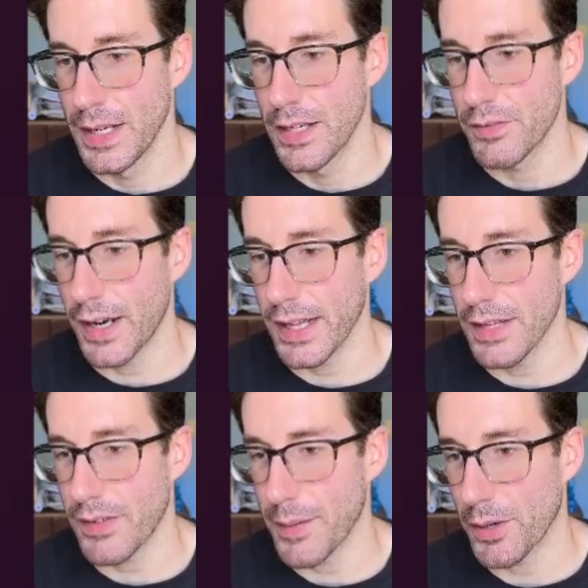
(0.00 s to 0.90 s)
Finally,
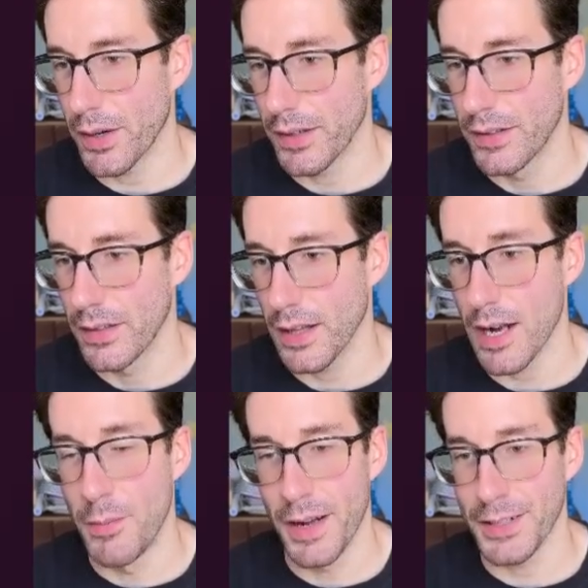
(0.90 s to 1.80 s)
vibe coding. A lot
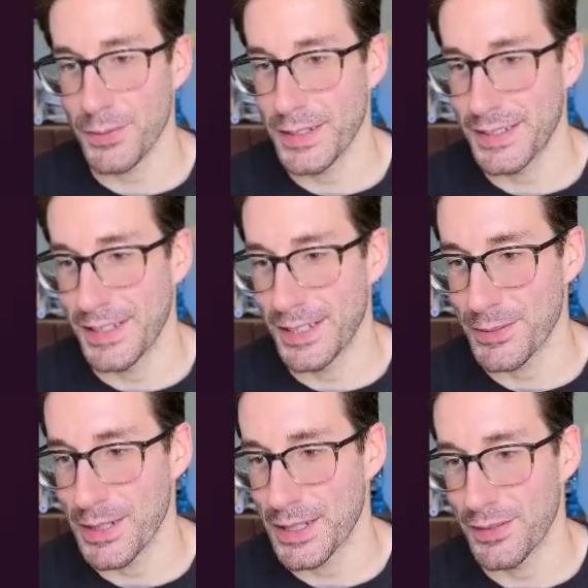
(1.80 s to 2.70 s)
of money is wasted here,
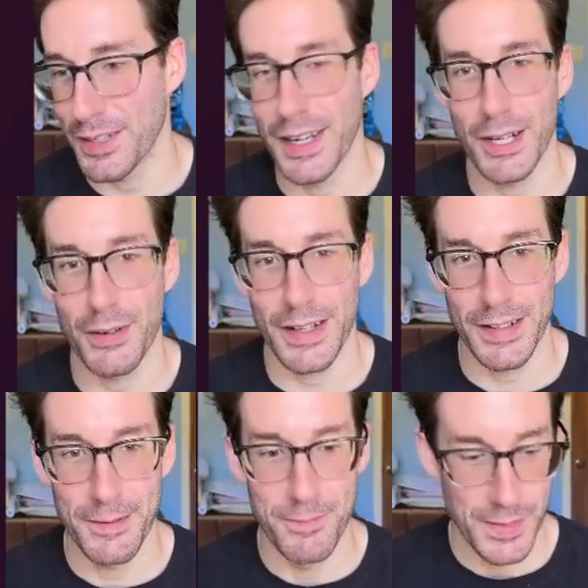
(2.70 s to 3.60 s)
especially if done incorrectly.